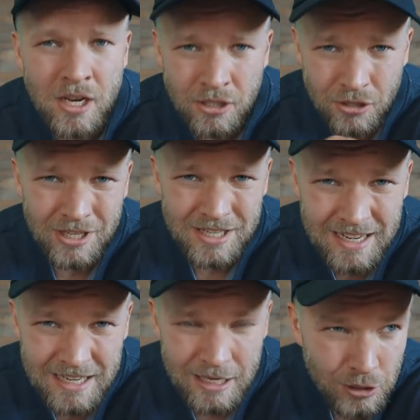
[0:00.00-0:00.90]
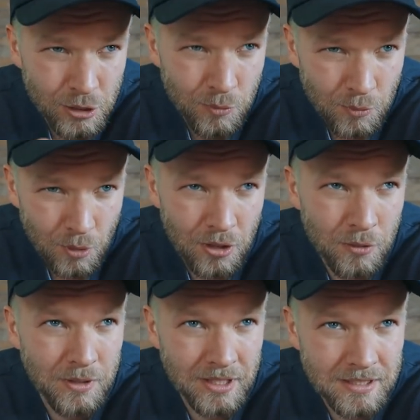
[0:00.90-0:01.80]
you're gonna need to
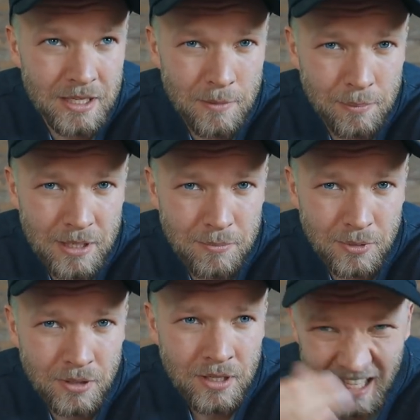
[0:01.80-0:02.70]
work with a team of people